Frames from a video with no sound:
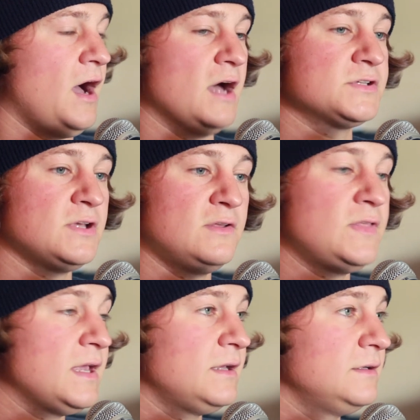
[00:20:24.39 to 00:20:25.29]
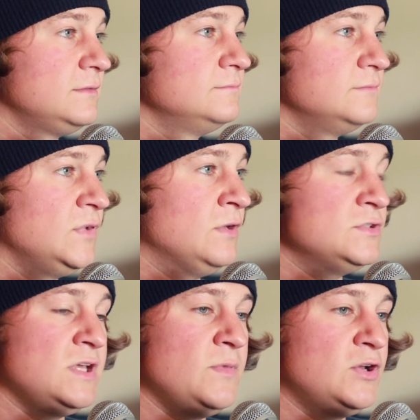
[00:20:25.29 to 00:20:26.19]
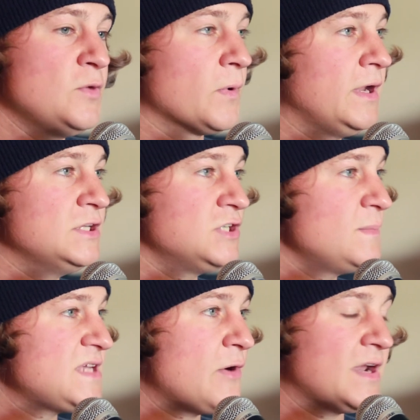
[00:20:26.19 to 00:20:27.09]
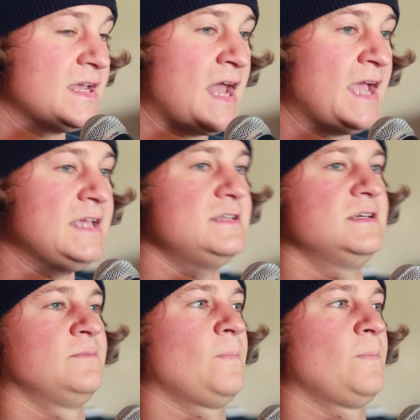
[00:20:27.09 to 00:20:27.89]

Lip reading: So you think, D.B. Cooper, he jumped out at night